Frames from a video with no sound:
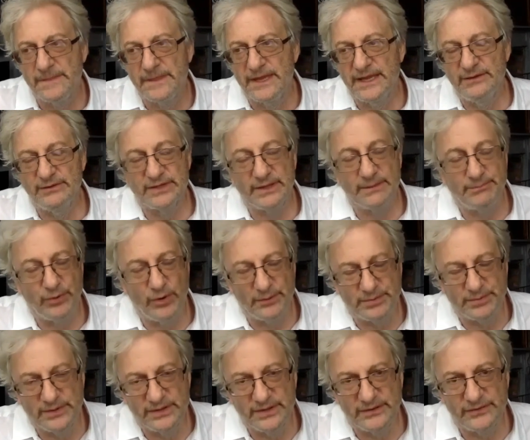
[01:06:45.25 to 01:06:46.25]
He was
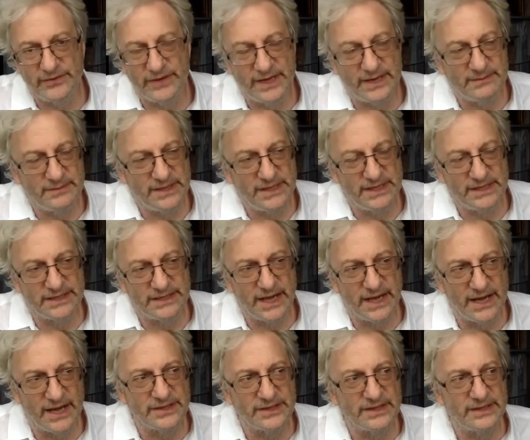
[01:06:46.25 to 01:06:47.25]
unpopular in the family, and
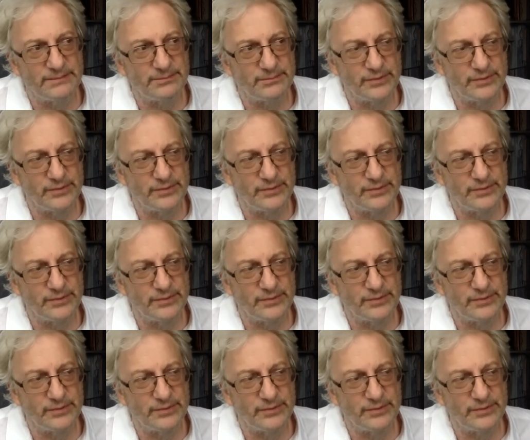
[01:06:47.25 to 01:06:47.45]
other